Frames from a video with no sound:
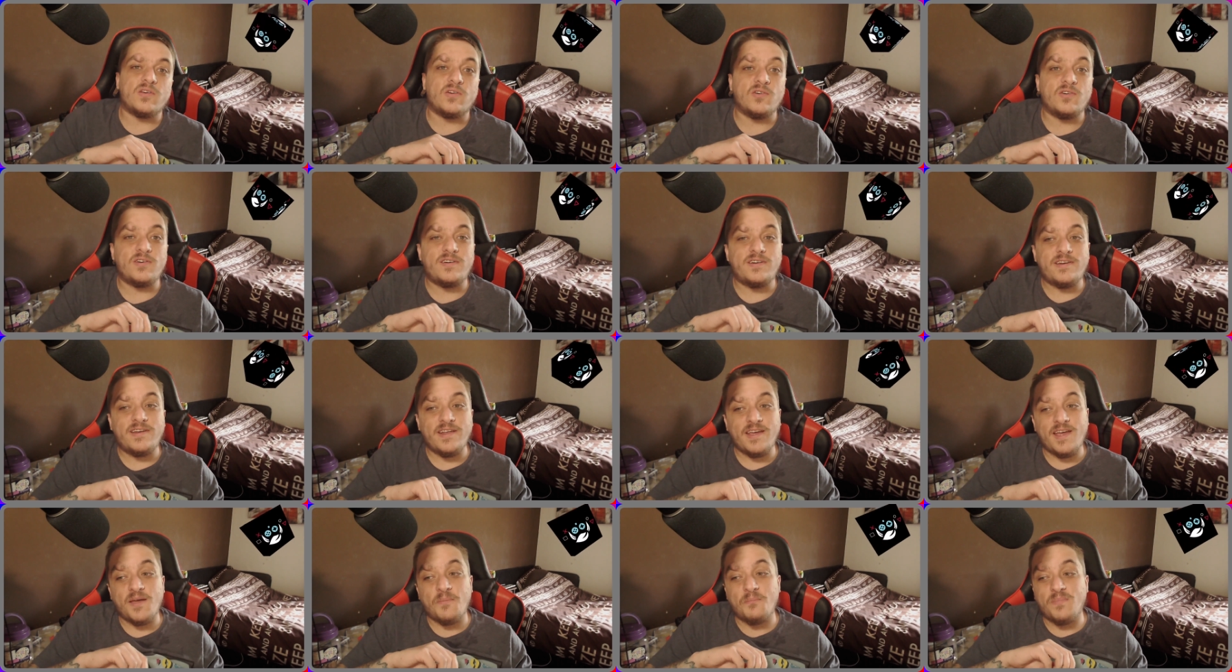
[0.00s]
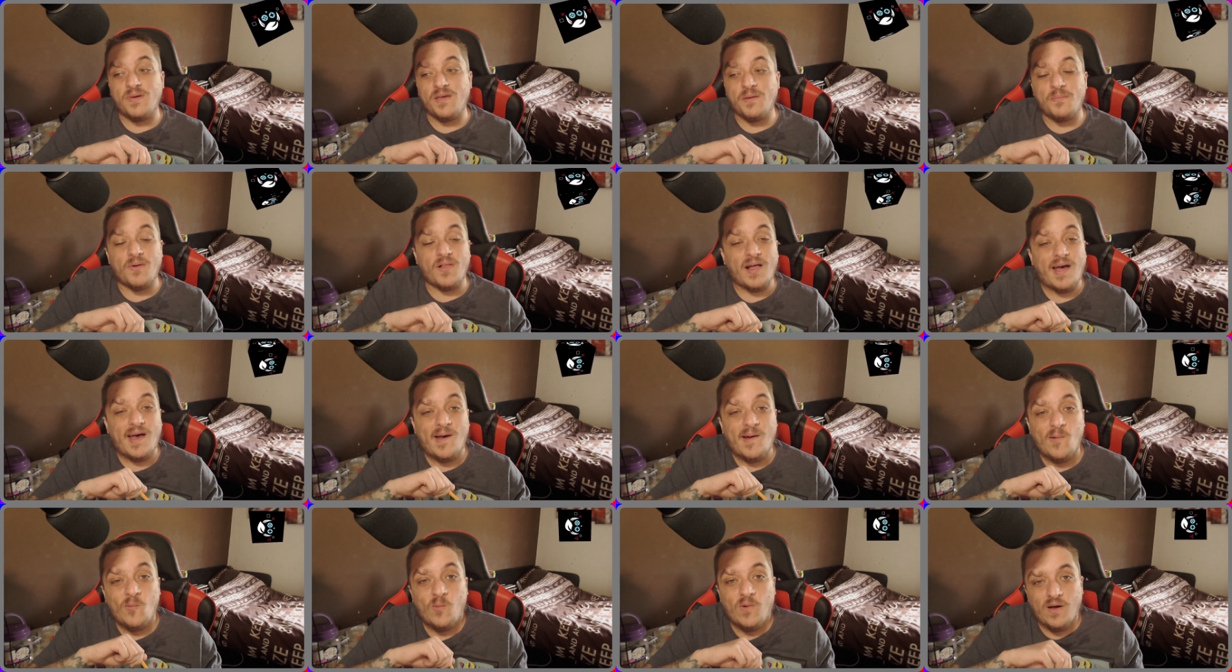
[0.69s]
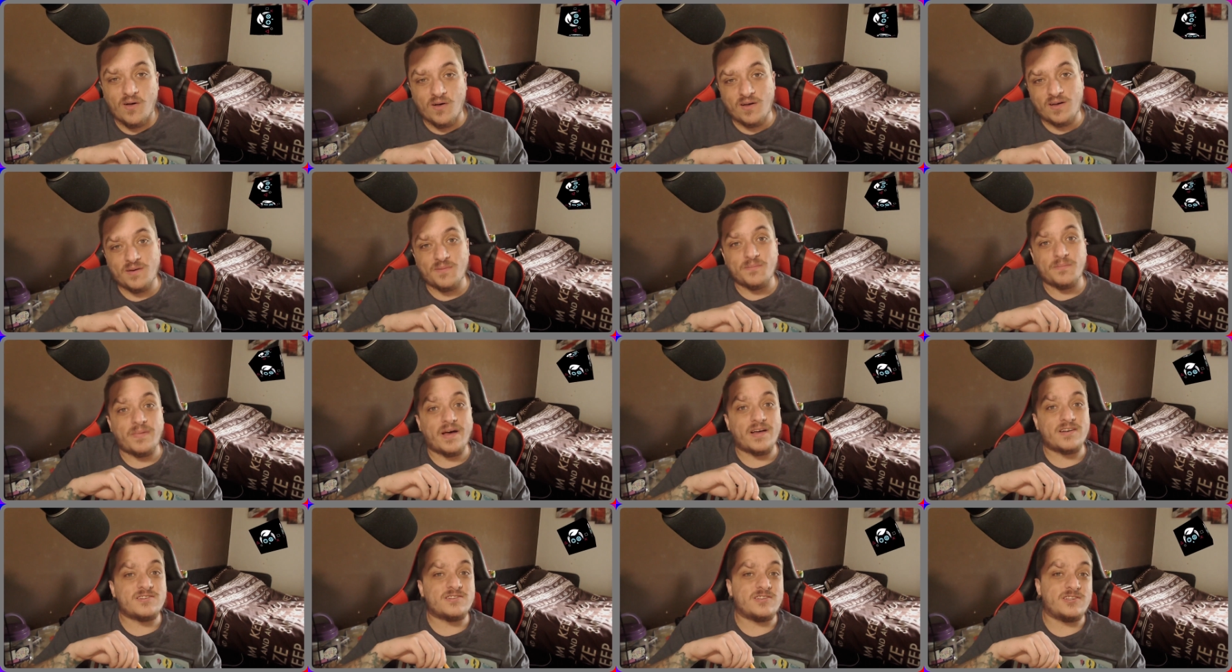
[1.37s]
Good day, people, and welcome
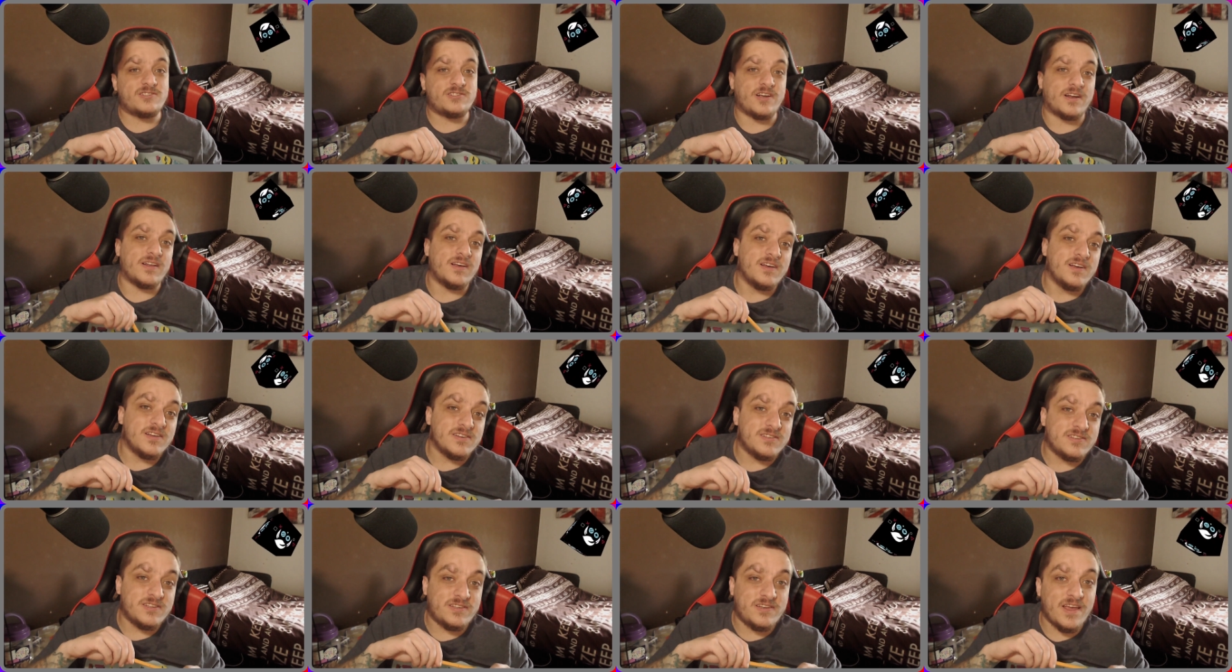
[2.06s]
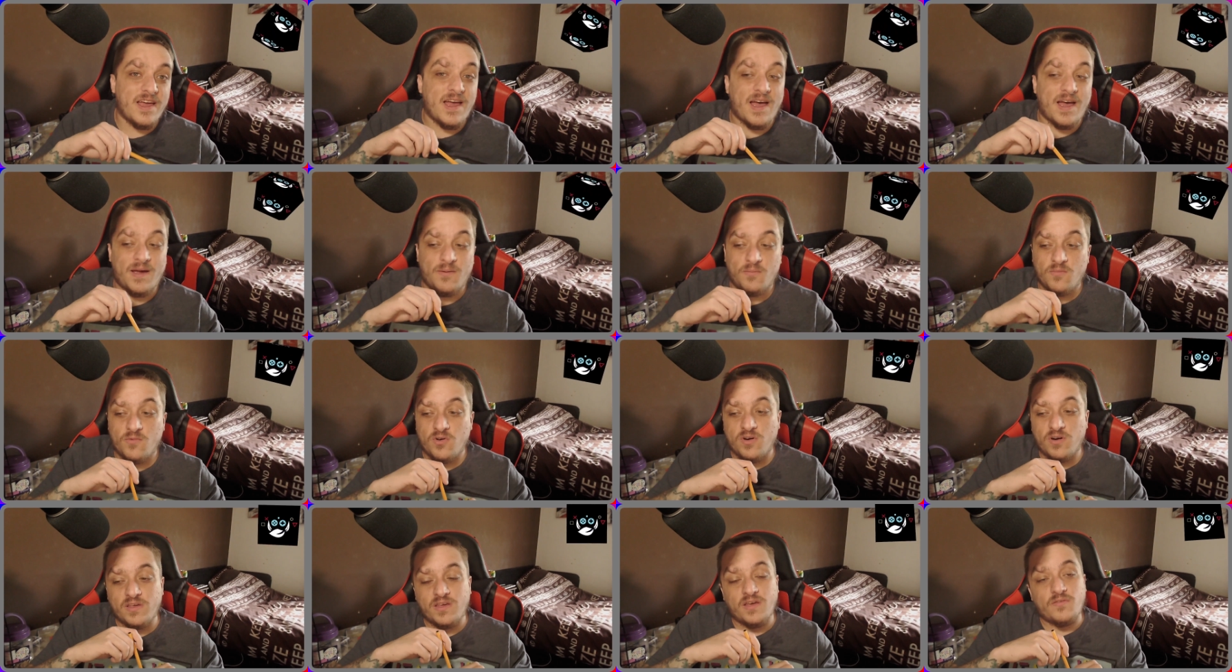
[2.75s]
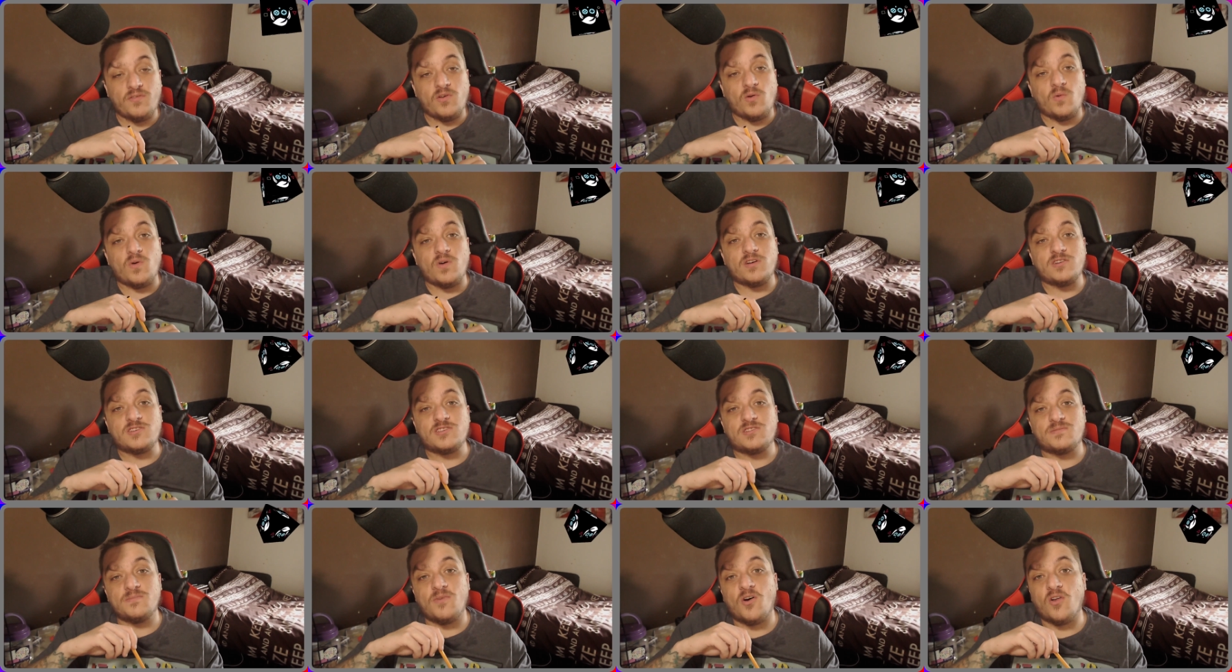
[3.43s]
back to the channel. Today I'm going to give you a
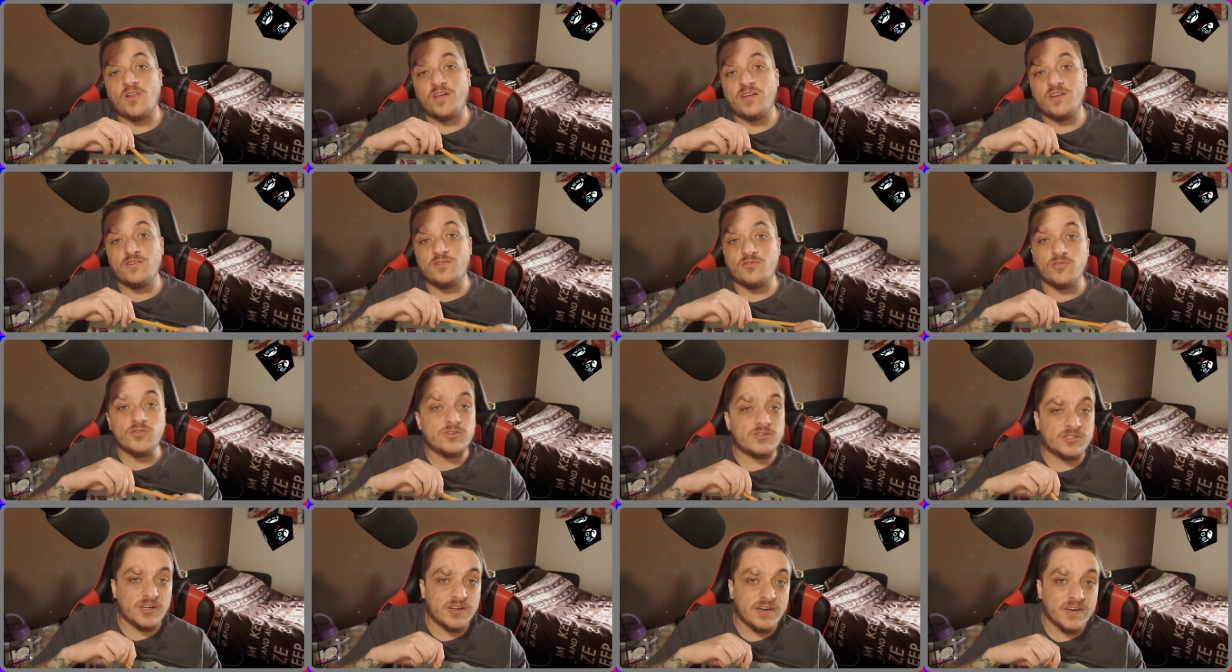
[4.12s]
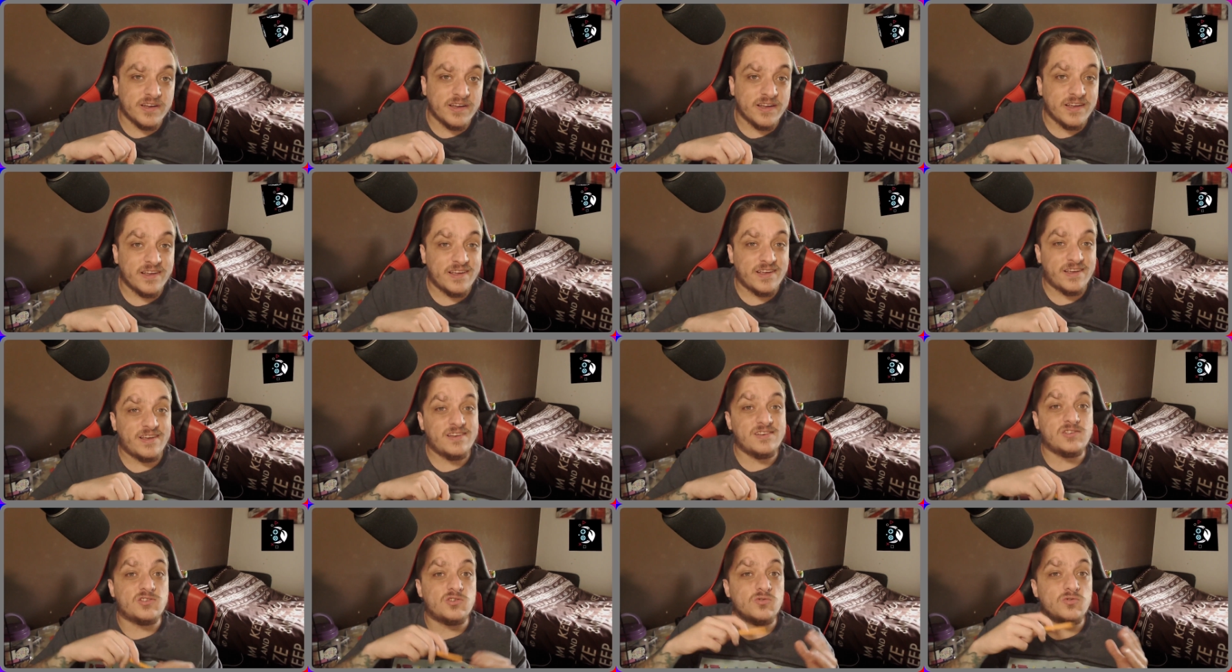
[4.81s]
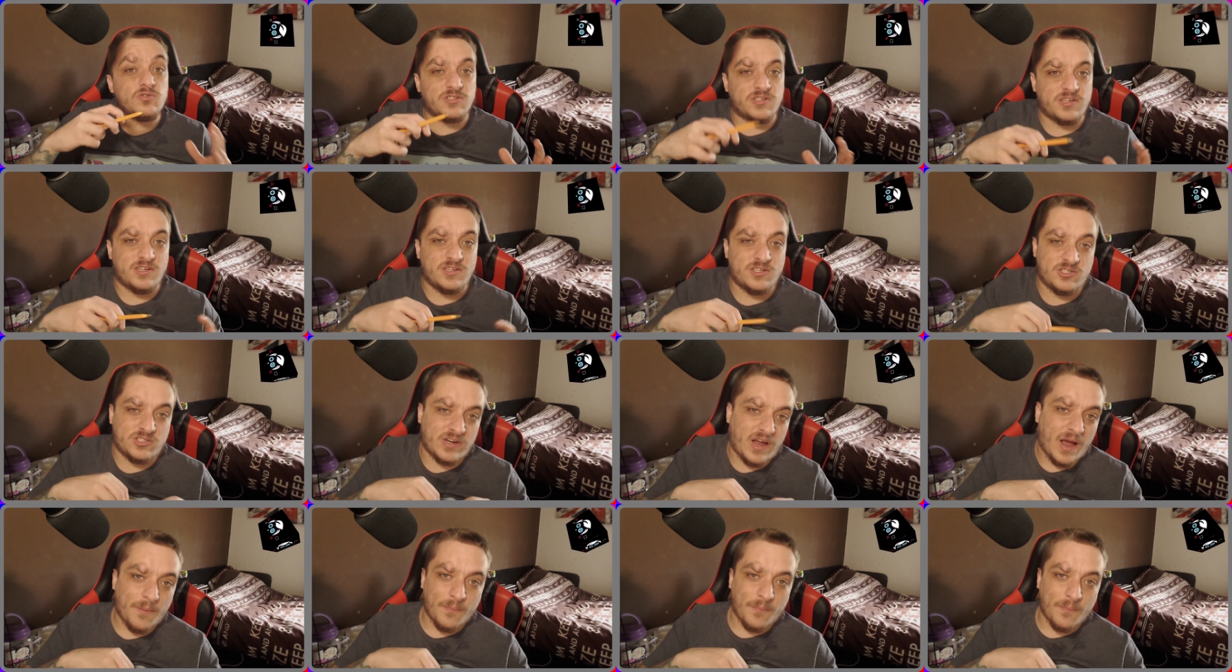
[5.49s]
small introduction into C#.